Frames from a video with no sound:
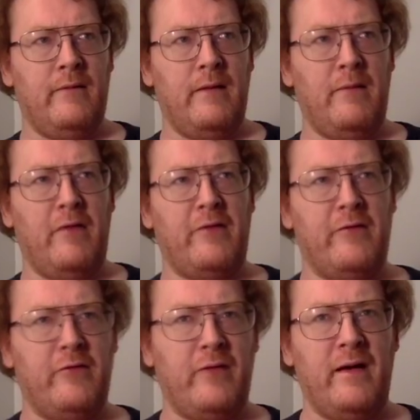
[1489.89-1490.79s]
I'm
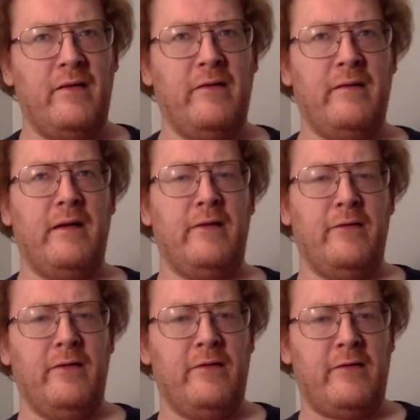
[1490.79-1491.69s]
also trying to get
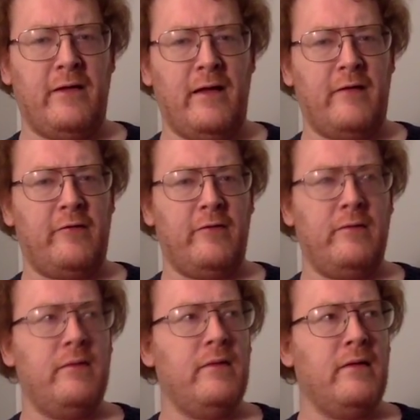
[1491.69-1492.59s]
through this
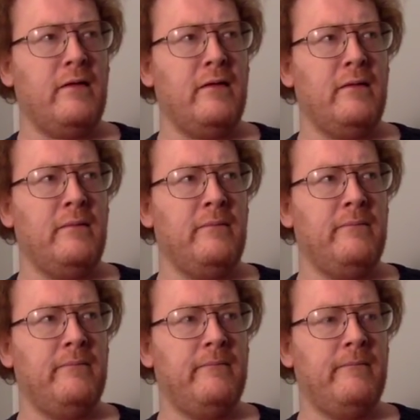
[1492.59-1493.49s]
collection. Um,
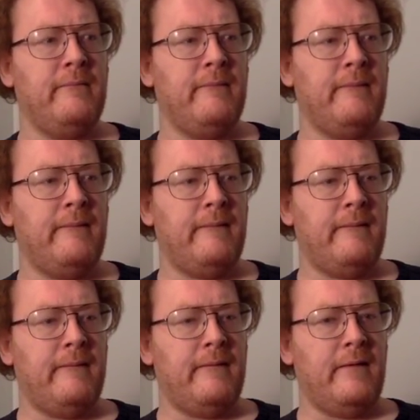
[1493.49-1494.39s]

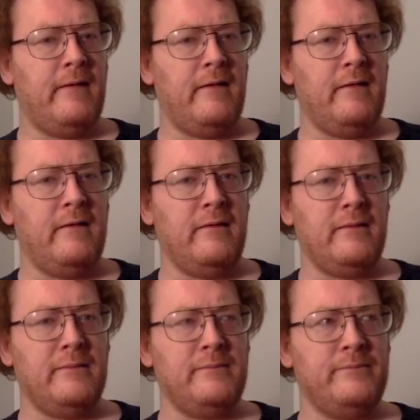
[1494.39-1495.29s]
and
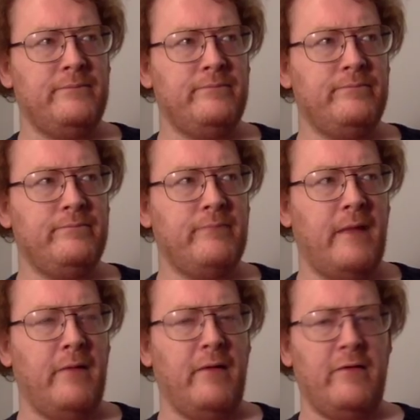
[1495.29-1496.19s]
um,
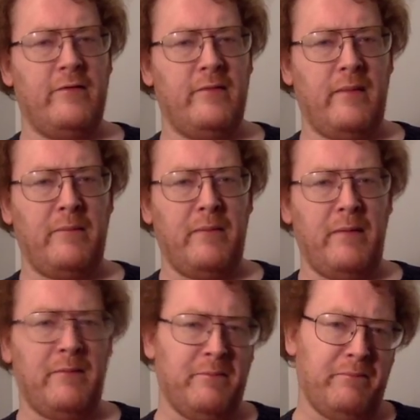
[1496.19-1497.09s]
anyways, I'm
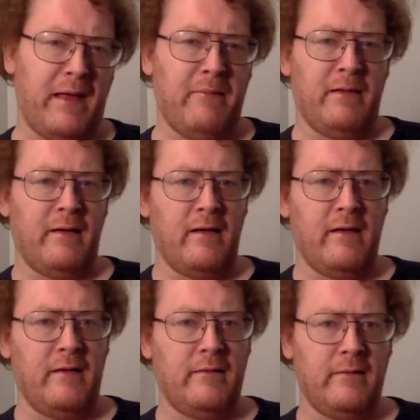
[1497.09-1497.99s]
I'm babbling
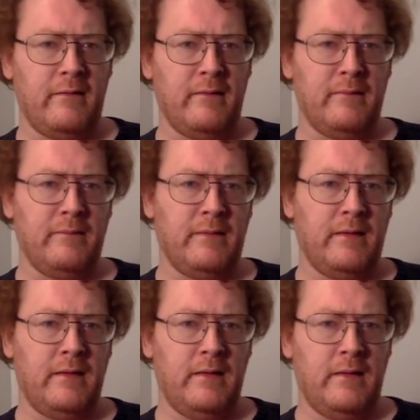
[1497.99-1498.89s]
on. Um,
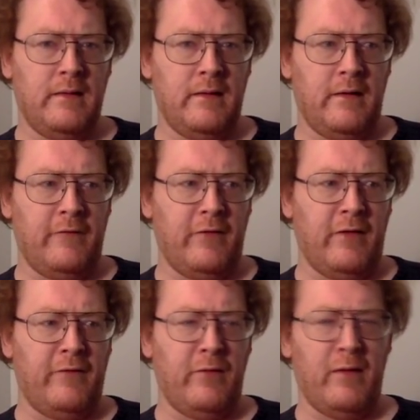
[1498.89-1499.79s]
if you
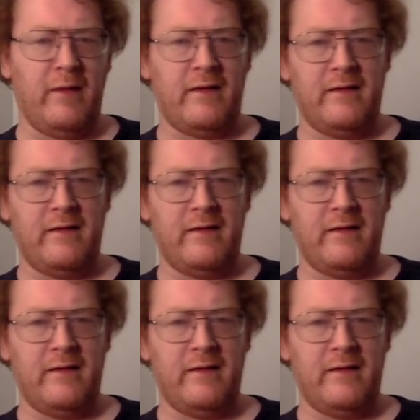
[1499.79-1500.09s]
if you want